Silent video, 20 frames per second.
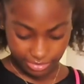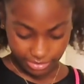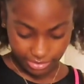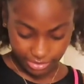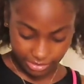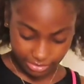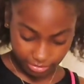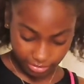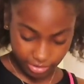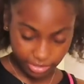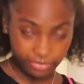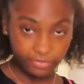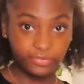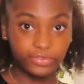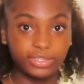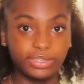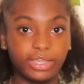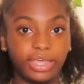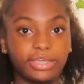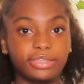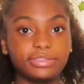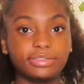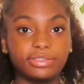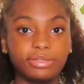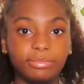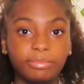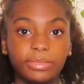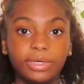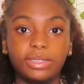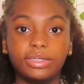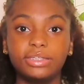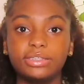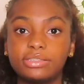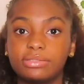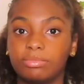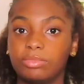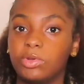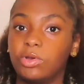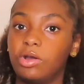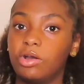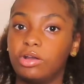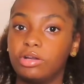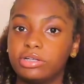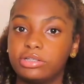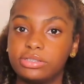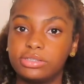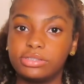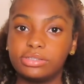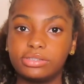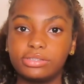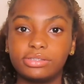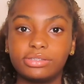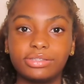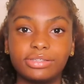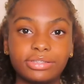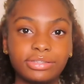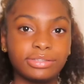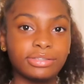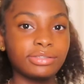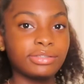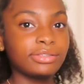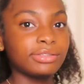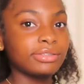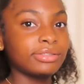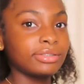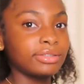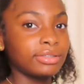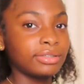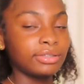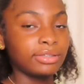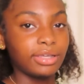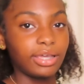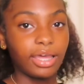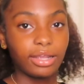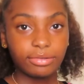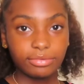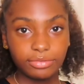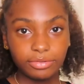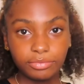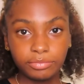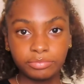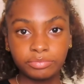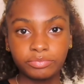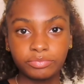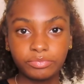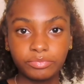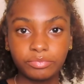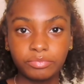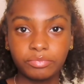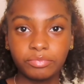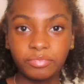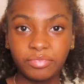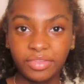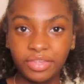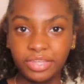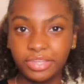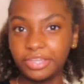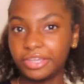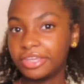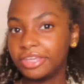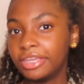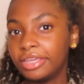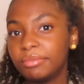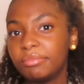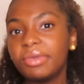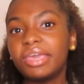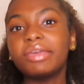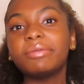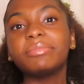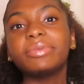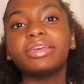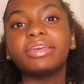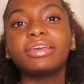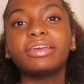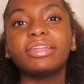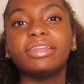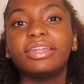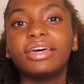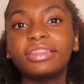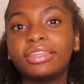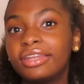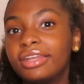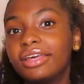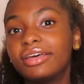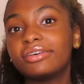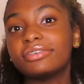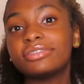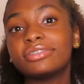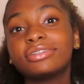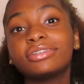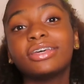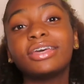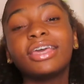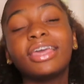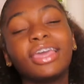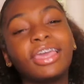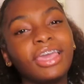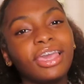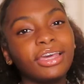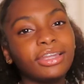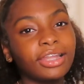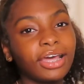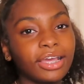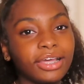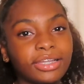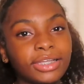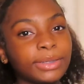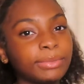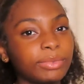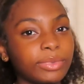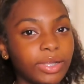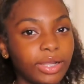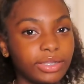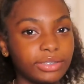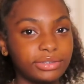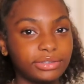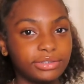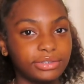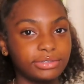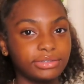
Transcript: This one could fit like some money, some cards. I don't know. Your key maybe, nothing else. And like a lip gloss.